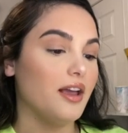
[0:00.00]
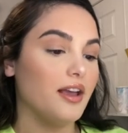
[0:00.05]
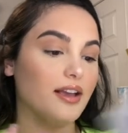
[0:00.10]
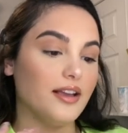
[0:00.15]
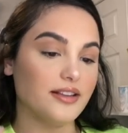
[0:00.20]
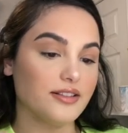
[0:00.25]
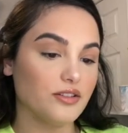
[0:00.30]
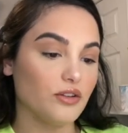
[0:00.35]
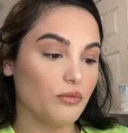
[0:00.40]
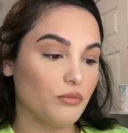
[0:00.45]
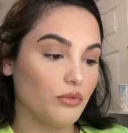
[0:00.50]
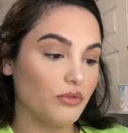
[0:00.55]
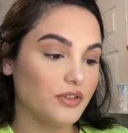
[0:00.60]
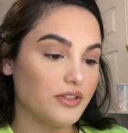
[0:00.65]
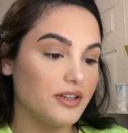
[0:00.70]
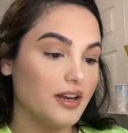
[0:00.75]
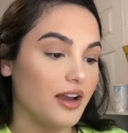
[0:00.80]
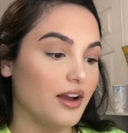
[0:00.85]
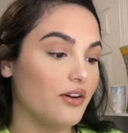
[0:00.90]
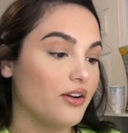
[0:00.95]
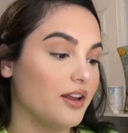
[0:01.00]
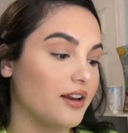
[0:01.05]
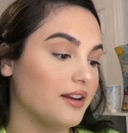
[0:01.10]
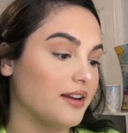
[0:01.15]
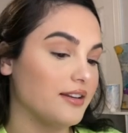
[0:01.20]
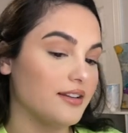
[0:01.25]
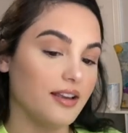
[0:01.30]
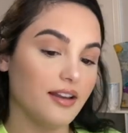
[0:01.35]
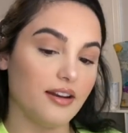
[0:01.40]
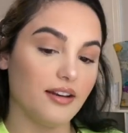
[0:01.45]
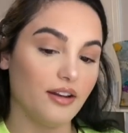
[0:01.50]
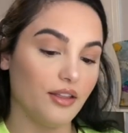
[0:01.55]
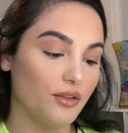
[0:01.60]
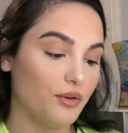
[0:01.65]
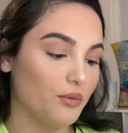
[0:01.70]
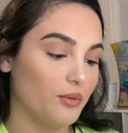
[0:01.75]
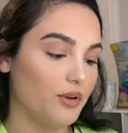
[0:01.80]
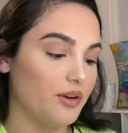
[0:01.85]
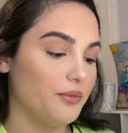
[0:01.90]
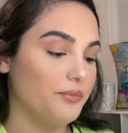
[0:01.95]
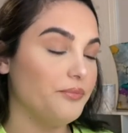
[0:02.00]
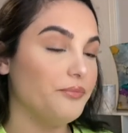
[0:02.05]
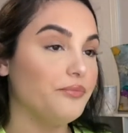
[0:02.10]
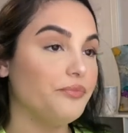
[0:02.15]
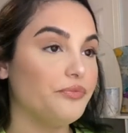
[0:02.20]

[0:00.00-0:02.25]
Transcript: It's almost out. I need to get another one.